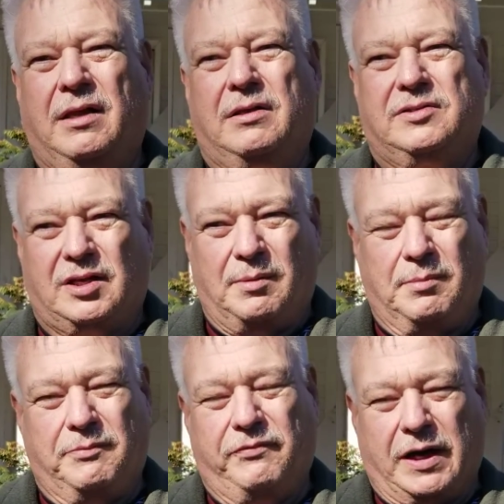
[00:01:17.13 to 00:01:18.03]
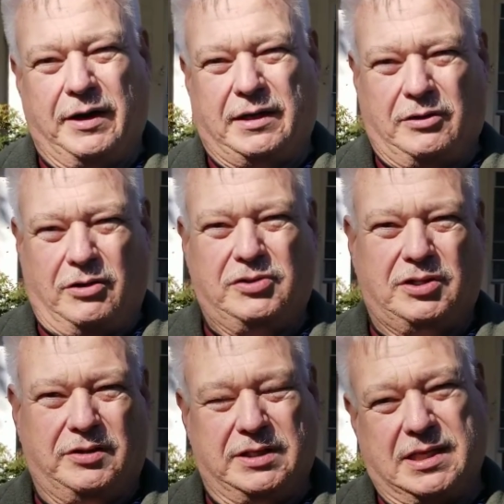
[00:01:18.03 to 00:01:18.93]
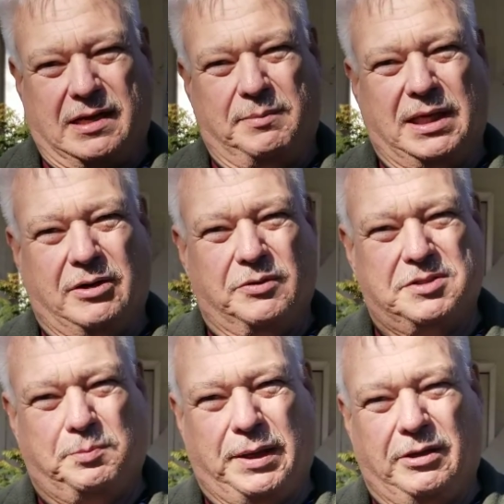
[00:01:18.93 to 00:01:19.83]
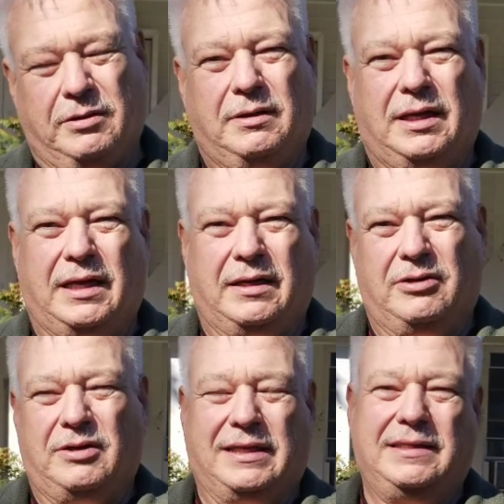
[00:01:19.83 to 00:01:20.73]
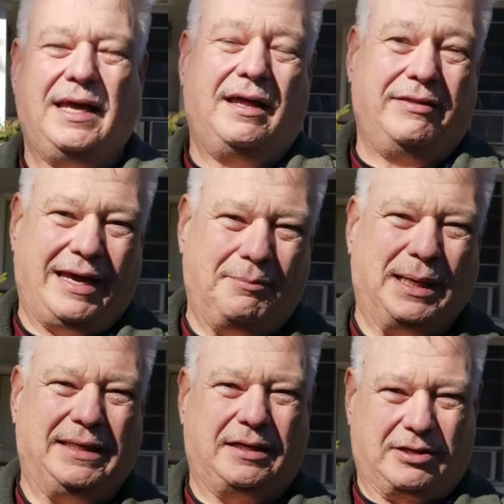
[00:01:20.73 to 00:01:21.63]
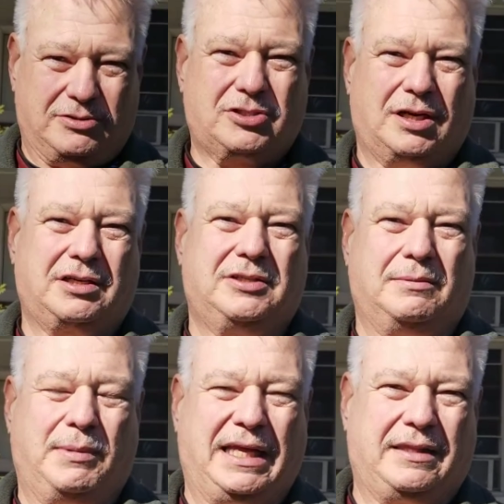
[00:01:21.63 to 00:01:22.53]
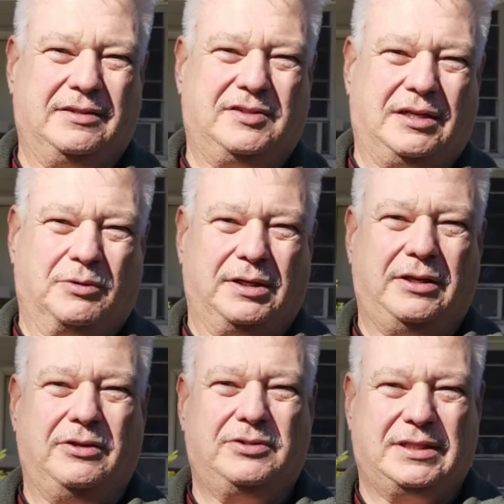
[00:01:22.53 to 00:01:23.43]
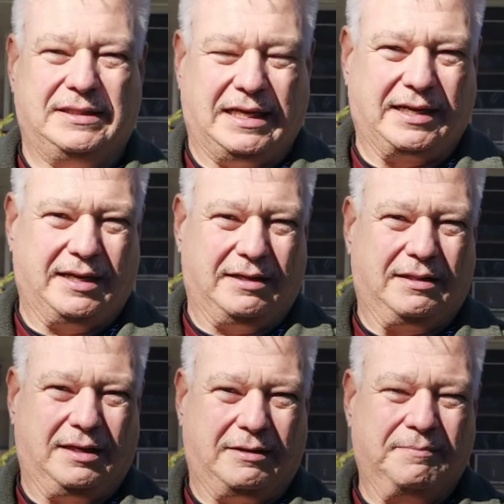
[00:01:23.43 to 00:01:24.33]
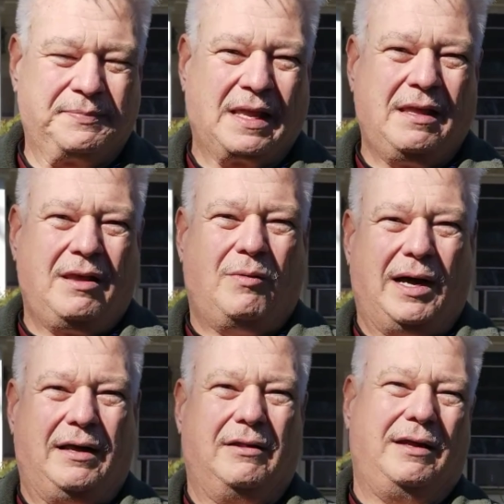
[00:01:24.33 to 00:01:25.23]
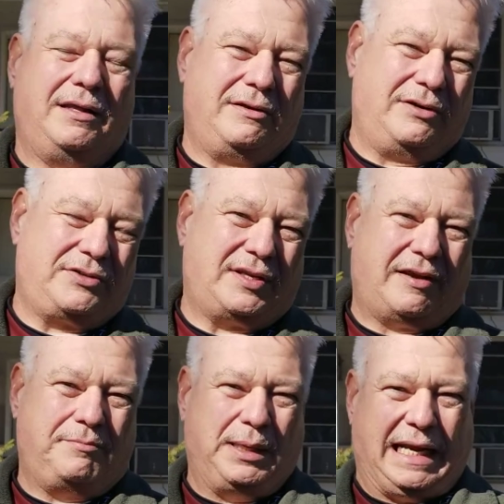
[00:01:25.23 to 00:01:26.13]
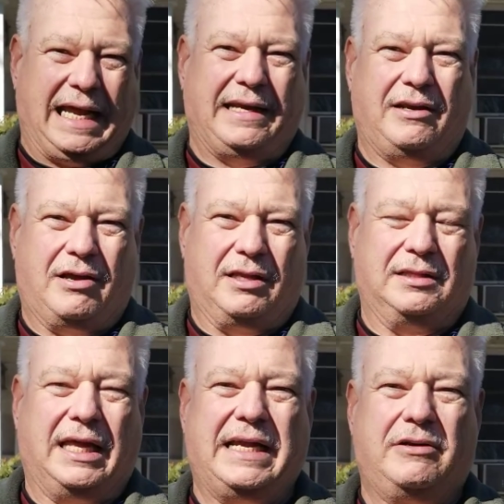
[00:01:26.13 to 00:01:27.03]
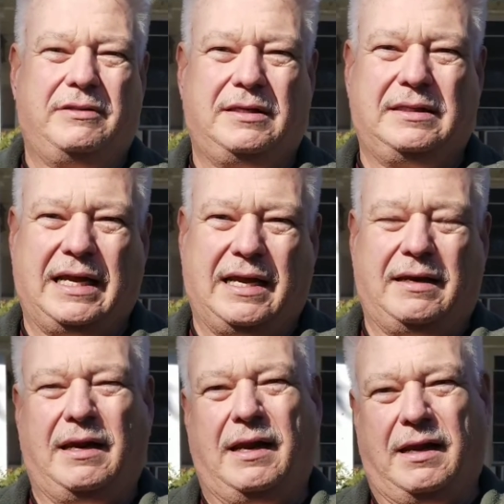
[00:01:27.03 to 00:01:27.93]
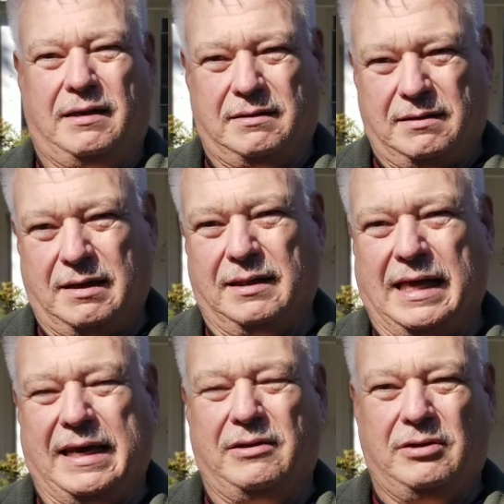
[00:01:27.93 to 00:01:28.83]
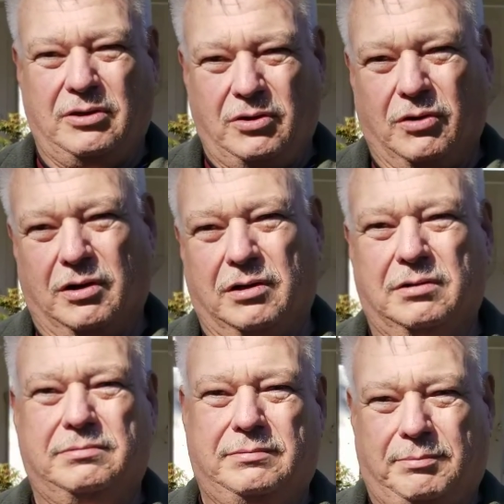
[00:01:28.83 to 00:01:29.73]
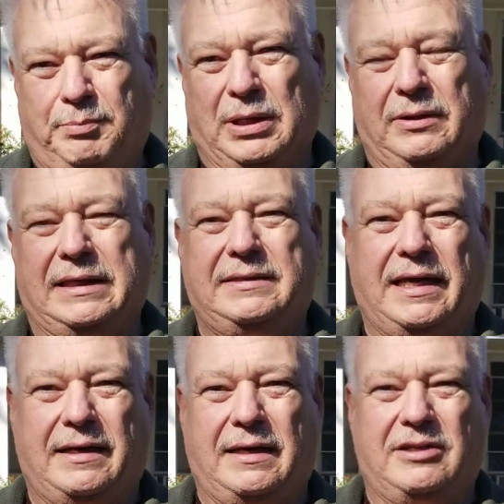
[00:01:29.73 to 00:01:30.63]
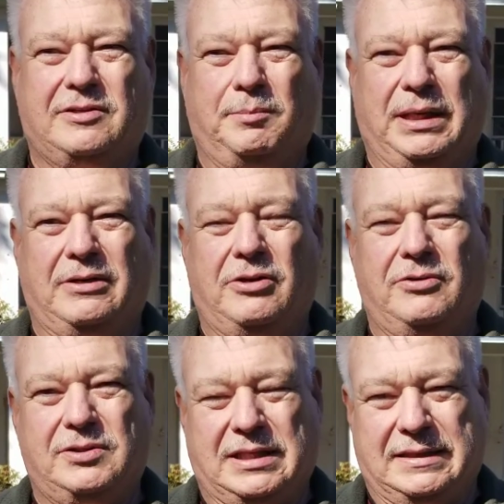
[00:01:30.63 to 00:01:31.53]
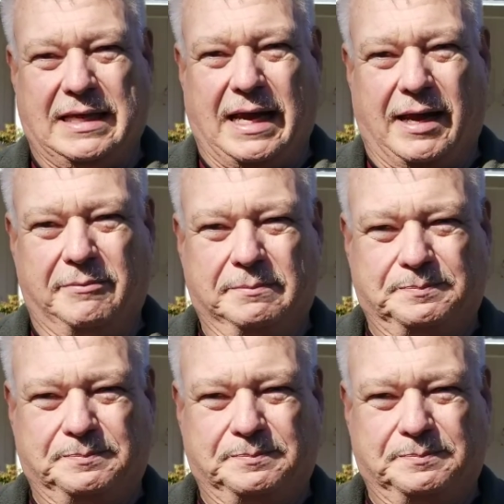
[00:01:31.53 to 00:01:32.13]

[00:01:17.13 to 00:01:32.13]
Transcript: some very close to the time that it was built, and you can tell that by the construction methods that were used and that kind of thing. While others have been added on later than that, and a lot of newer building techniques have been used in that.